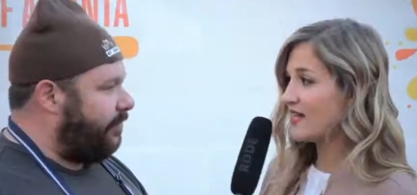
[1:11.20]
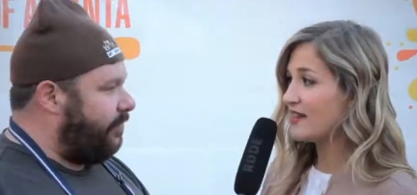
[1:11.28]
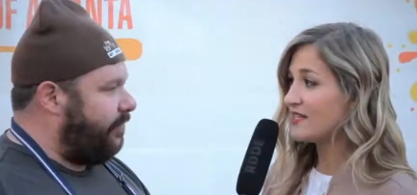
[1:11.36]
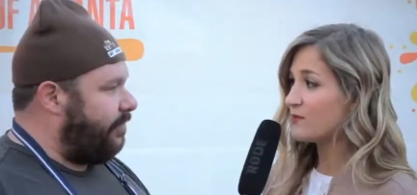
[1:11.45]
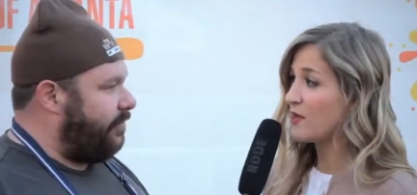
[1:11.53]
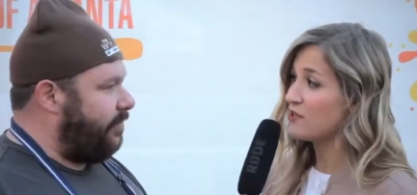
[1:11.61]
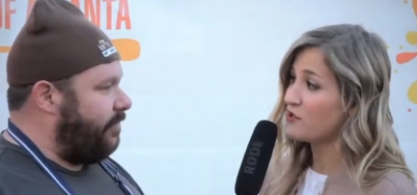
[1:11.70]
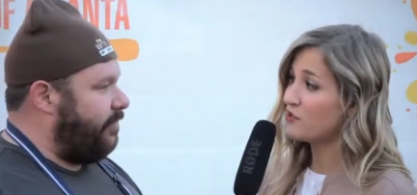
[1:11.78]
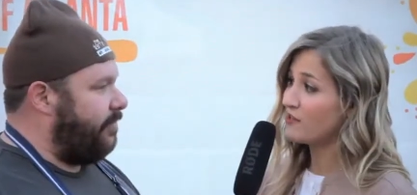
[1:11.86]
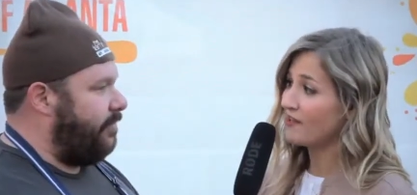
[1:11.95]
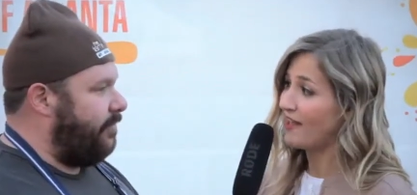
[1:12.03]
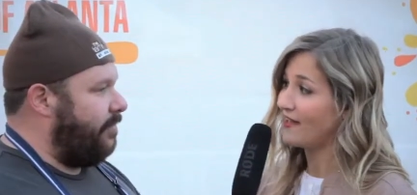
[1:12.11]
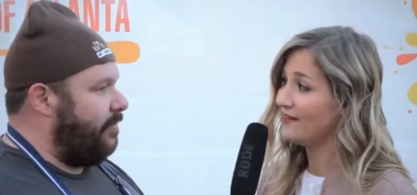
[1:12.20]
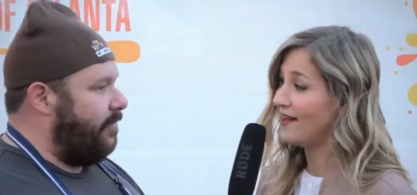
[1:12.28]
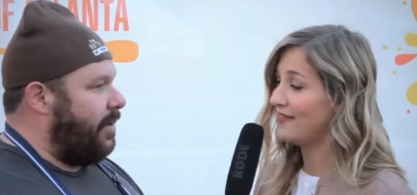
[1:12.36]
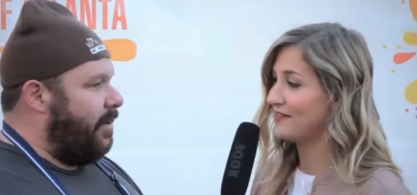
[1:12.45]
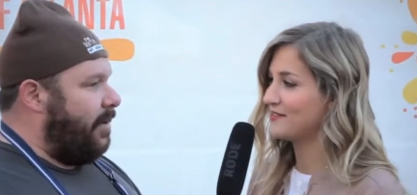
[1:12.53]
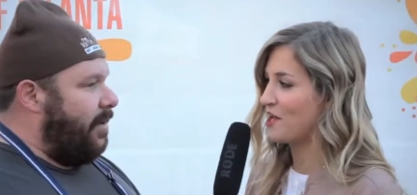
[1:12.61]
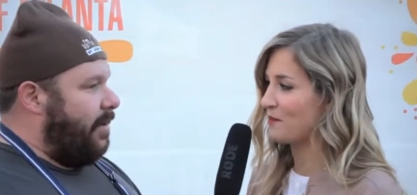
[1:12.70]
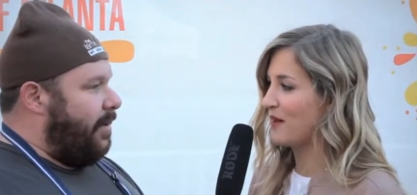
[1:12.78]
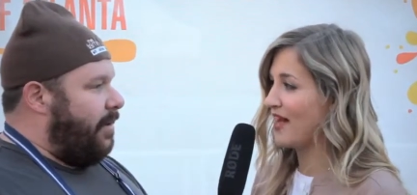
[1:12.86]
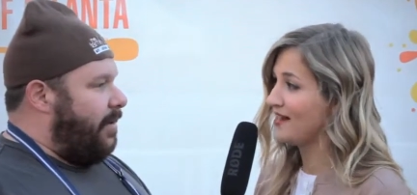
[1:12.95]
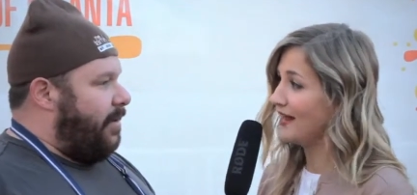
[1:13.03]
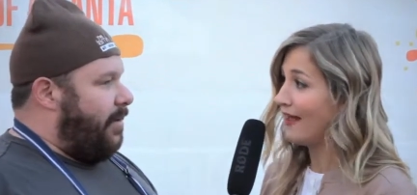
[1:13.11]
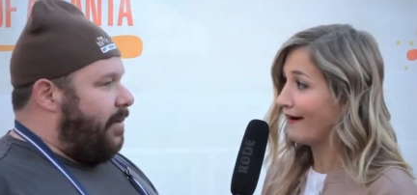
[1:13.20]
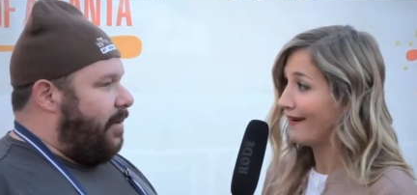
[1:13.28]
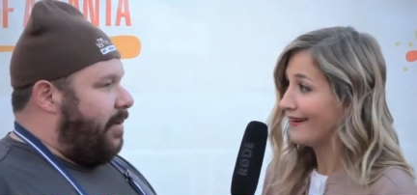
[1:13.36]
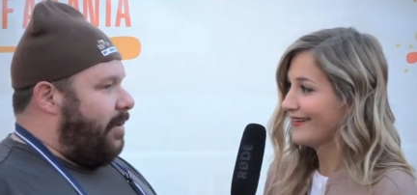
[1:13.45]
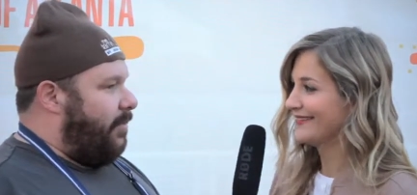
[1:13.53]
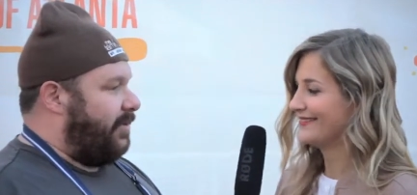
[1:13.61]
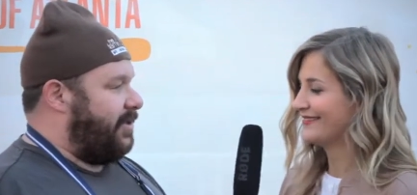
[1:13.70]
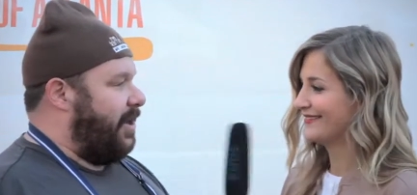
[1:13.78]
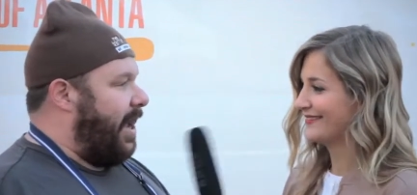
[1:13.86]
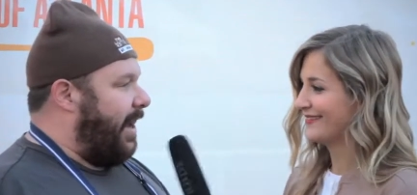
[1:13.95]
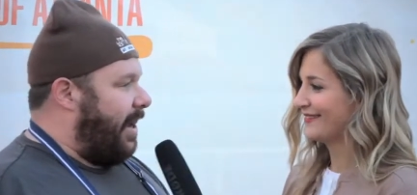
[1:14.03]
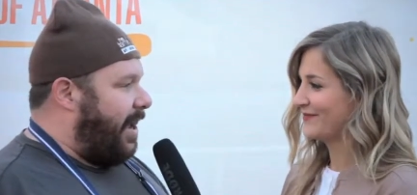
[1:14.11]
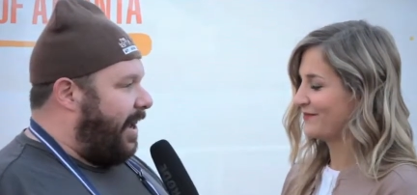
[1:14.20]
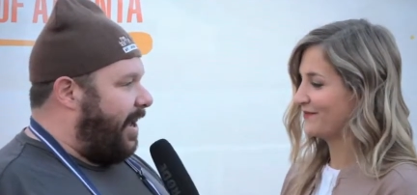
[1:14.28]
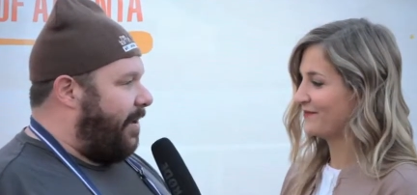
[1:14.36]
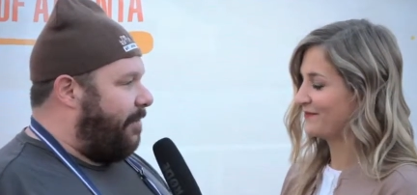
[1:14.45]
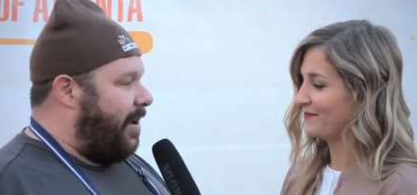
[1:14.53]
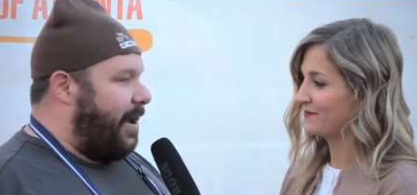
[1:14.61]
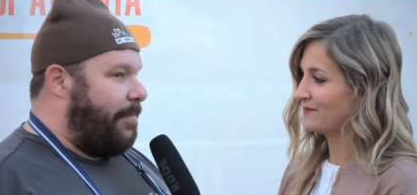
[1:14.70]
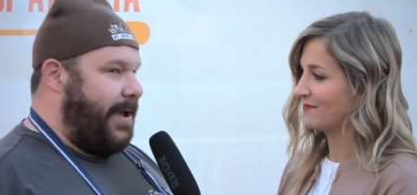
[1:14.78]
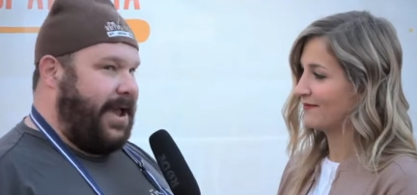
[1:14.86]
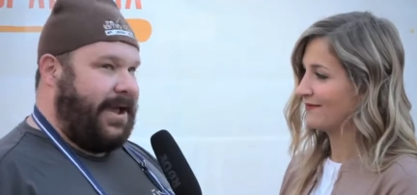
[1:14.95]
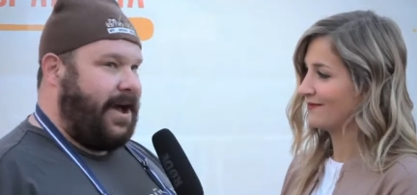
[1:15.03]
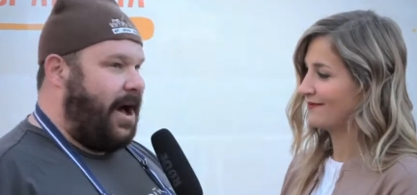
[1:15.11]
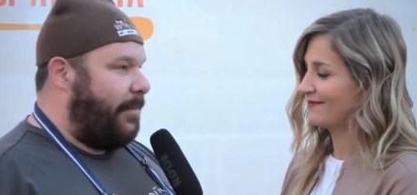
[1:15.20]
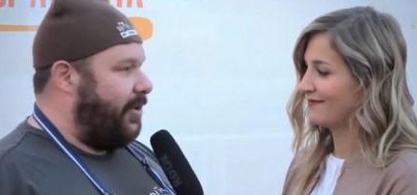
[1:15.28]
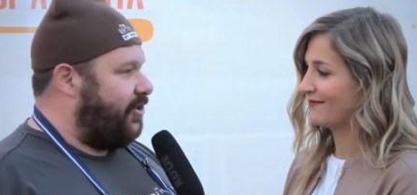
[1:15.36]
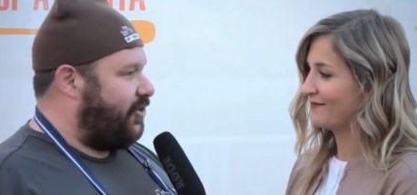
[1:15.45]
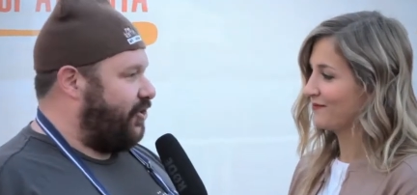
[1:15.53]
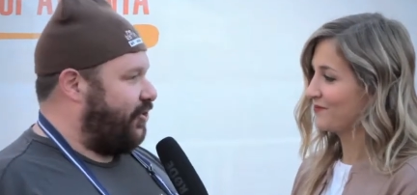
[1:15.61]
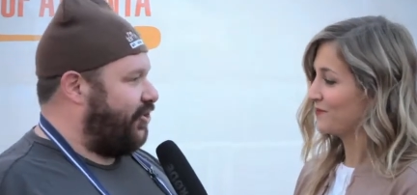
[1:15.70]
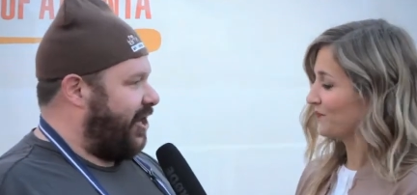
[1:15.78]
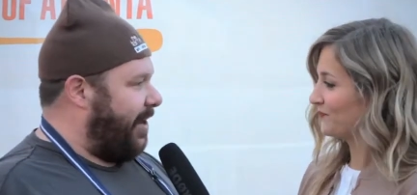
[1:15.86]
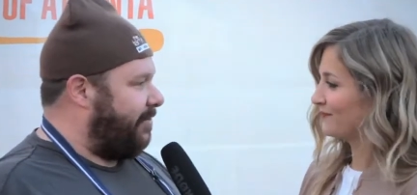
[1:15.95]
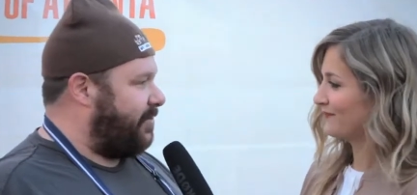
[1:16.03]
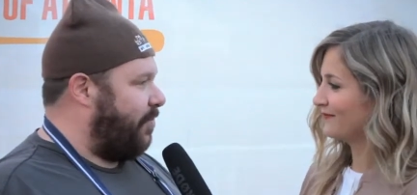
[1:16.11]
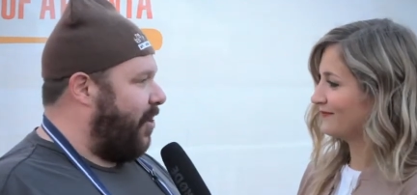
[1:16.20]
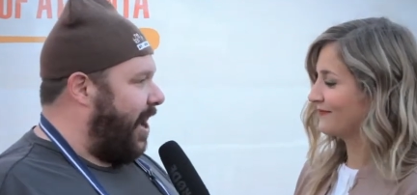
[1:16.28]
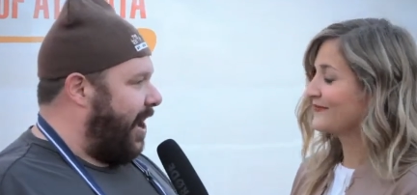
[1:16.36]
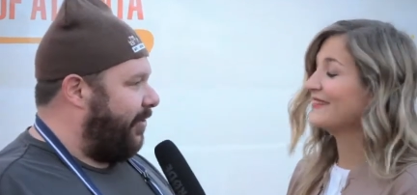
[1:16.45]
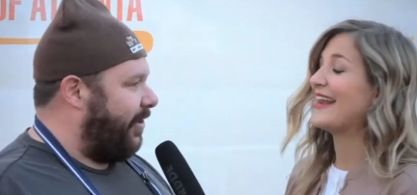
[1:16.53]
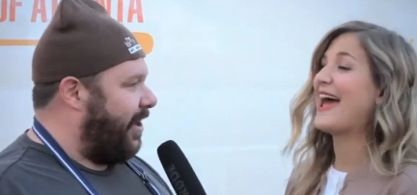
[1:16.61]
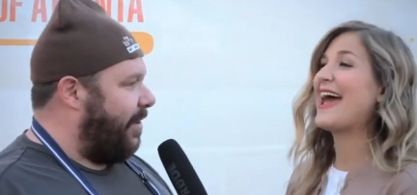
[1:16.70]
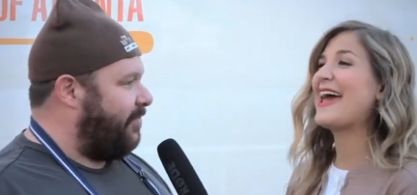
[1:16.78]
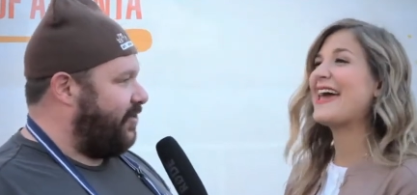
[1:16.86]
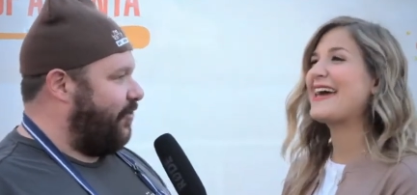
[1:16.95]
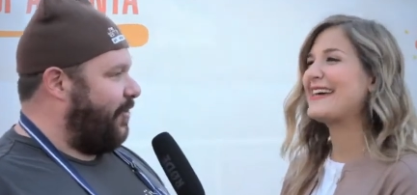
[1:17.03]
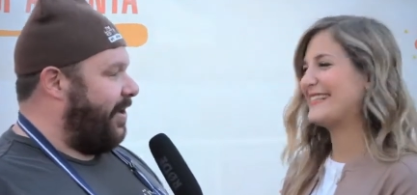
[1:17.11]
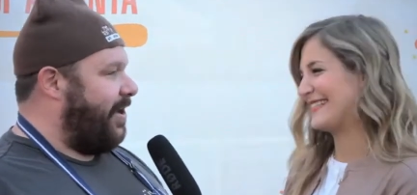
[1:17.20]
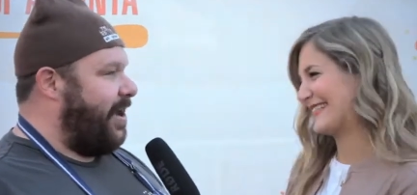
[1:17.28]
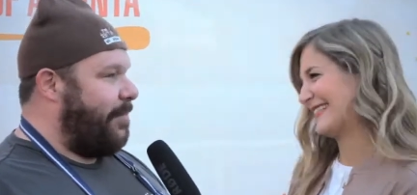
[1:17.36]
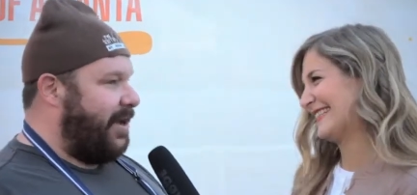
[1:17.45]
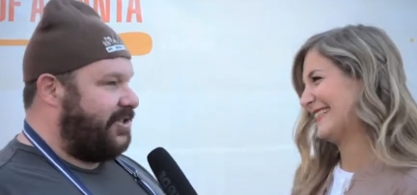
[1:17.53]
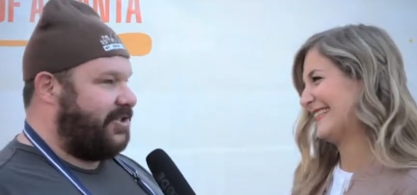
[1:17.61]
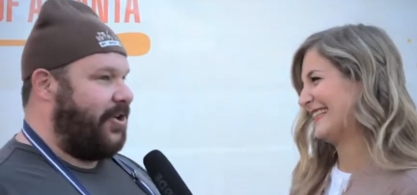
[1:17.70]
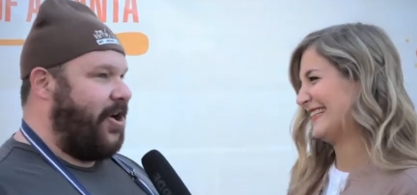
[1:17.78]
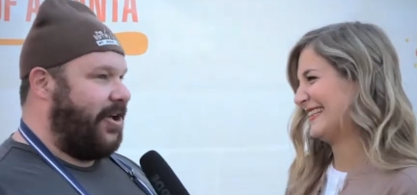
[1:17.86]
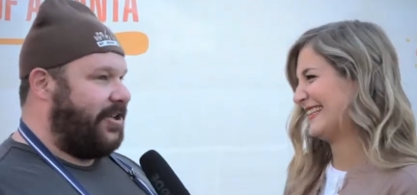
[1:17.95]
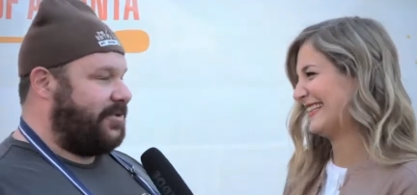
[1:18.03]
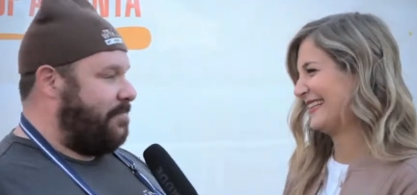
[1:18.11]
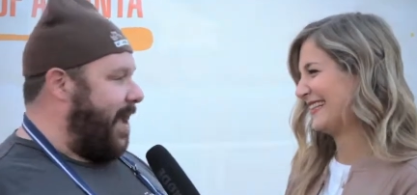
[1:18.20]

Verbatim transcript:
Speaker 1: tell us what you're cooking and the song behind it.
Speaker 2: Well, tonight I am uh, paying homage to James Brown, and I'm doing uh, my song is